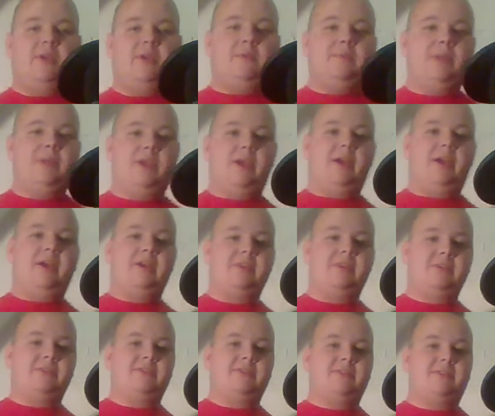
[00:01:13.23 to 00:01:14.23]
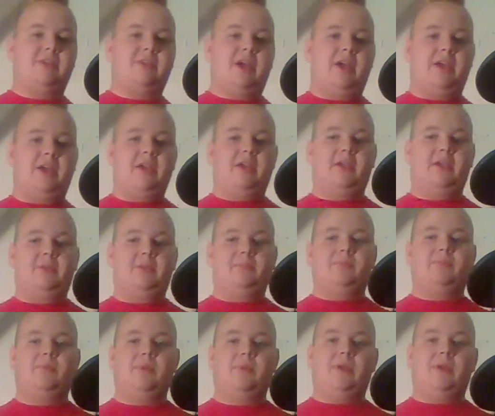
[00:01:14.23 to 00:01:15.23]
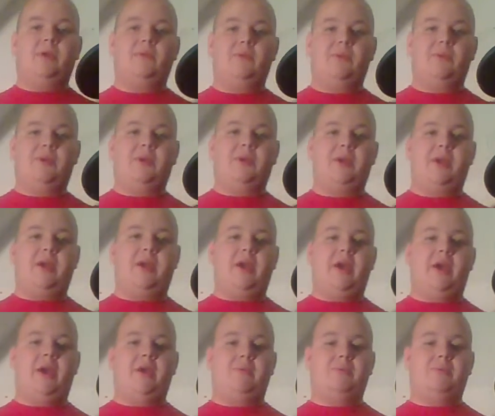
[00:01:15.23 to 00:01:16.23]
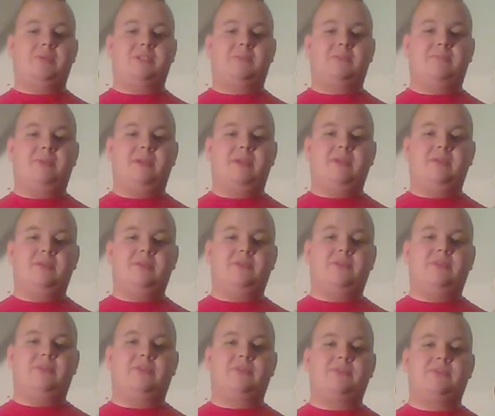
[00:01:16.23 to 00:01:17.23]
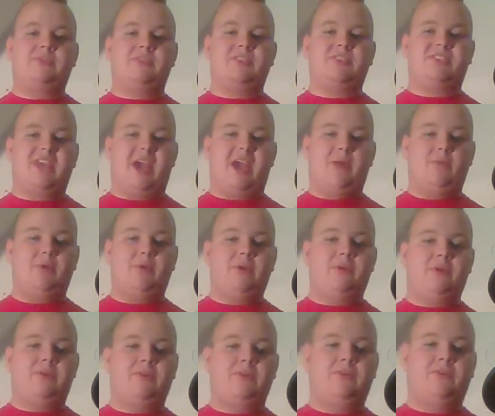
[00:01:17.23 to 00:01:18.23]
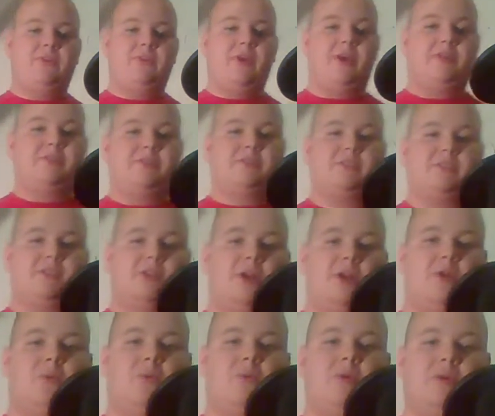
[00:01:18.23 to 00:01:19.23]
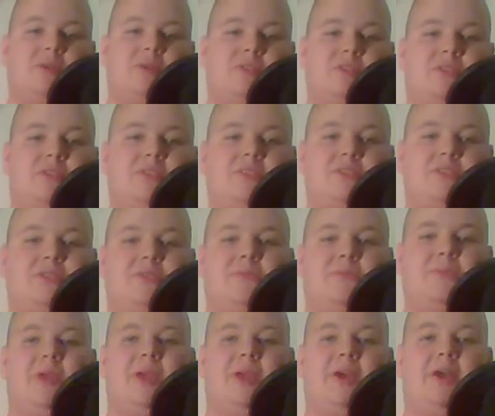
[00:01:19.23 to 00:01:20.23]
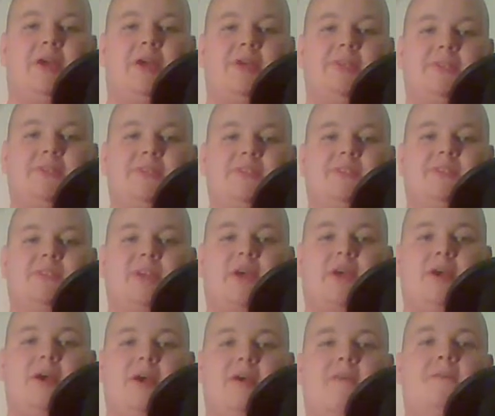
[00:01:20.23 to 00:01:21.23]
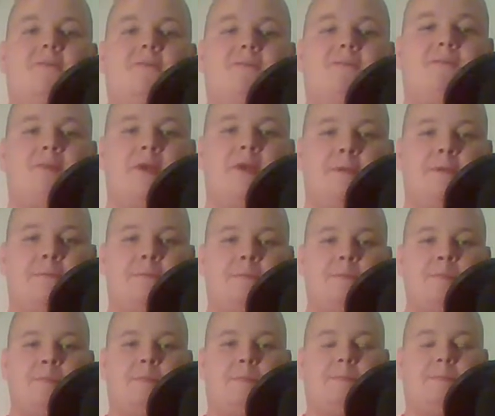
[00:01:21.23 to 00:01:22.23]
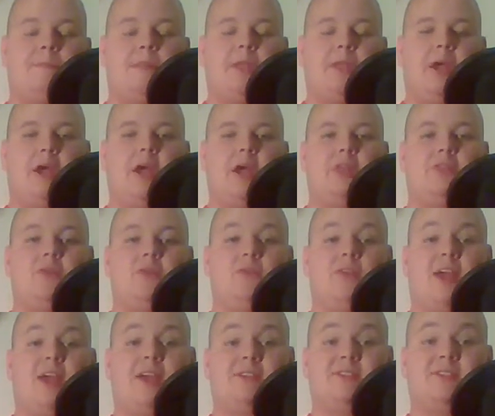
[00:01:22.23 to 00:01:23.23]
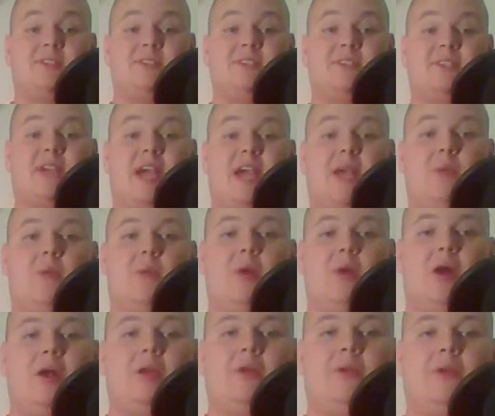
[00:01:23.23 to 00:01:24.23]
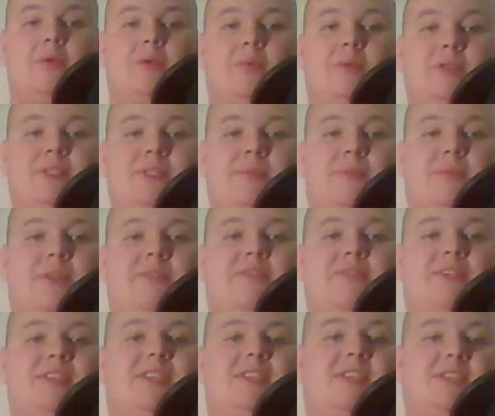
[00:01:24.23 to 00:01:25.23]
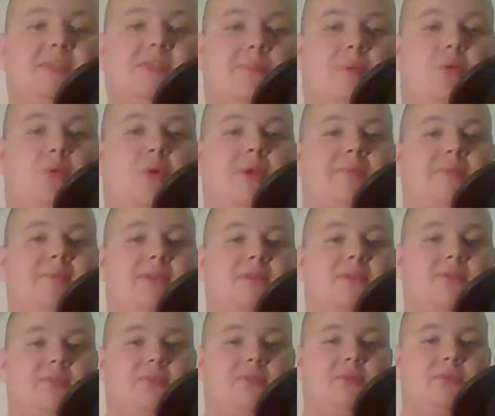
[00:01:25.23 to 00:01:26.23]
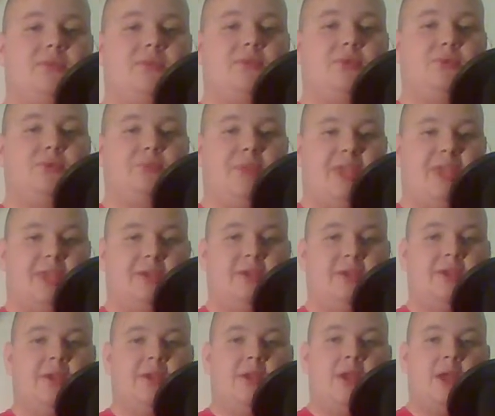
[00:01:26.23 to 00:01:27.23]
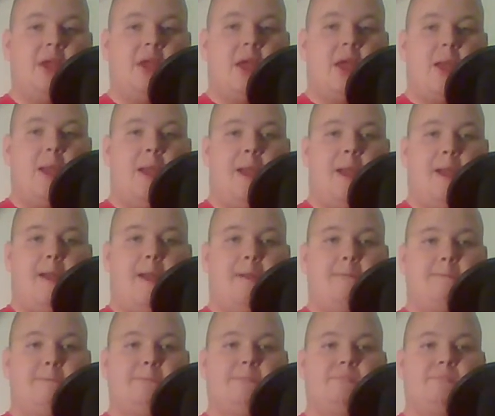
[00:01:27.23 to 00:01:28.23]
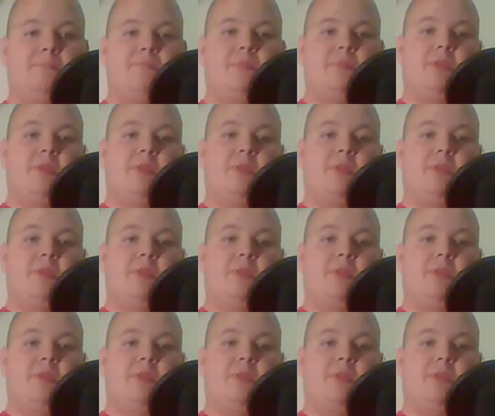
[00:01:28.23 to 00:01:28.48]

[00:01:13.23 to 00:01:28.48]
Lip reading: because I was a bit soured on Star Wars because of the Rise of Skywalker was a bit of a disappointment to me. Um,